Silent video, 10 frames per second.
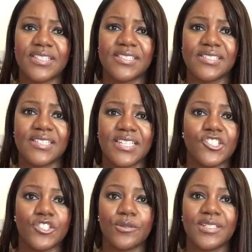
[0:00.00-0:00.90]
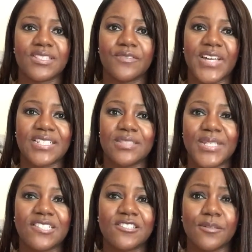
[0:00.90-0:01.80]
This is an issue that's affecting
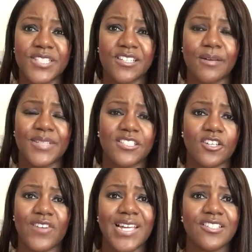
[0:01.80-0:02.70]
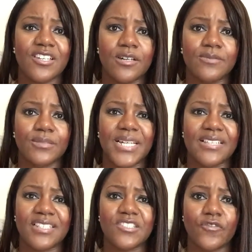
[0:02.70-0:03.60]
me. Summertime is a great time to
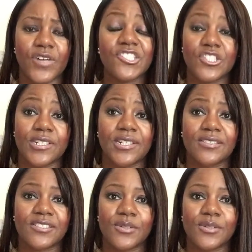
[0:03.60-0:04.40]
make this fresh start.